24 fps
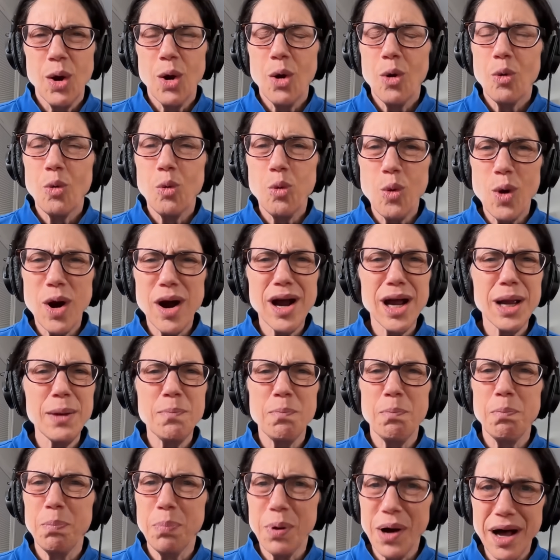Why
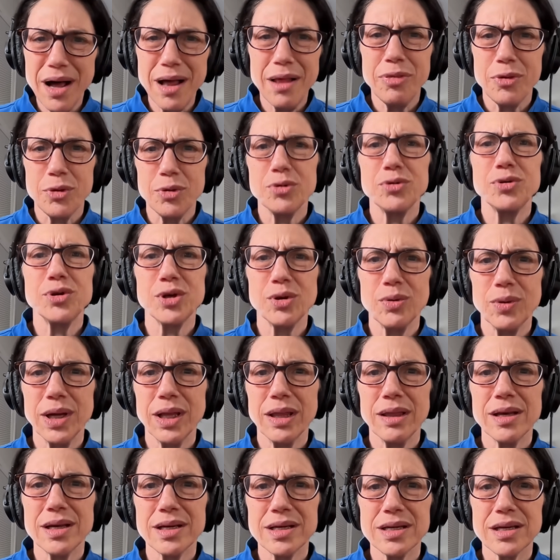bother doing
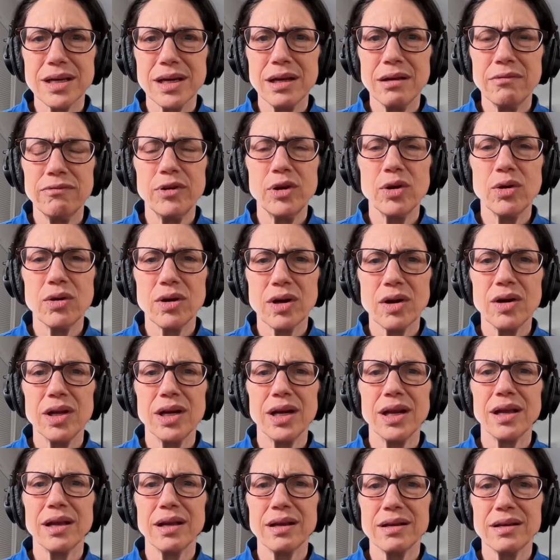this if you're going
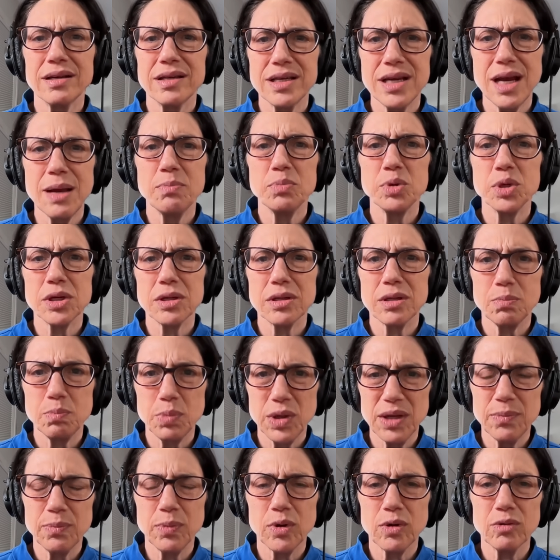to exempt the
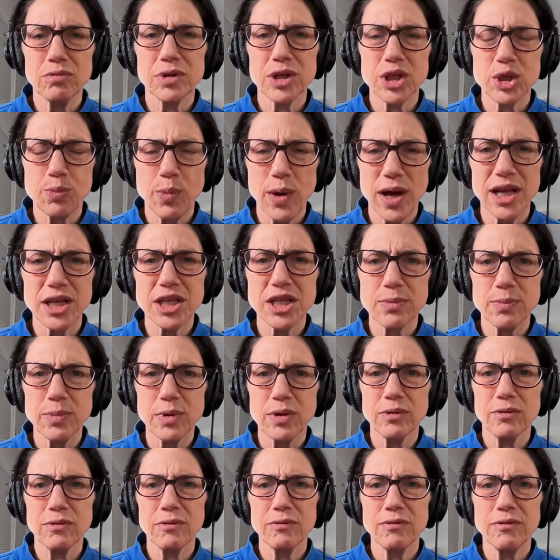people
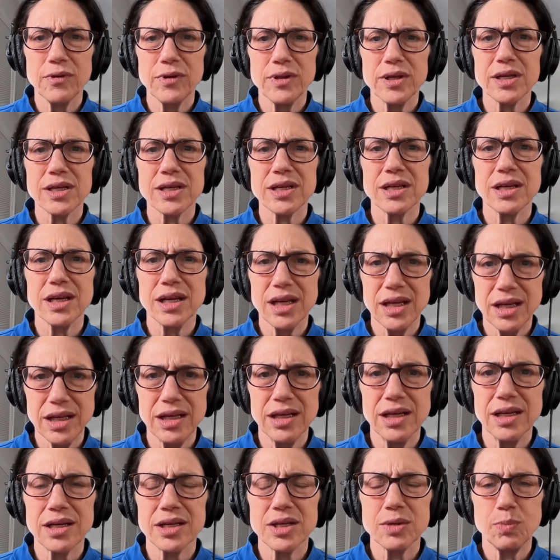responsible for this
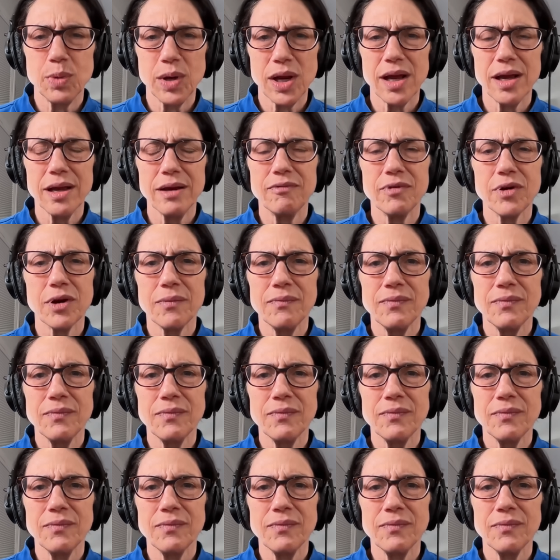heinous behavior?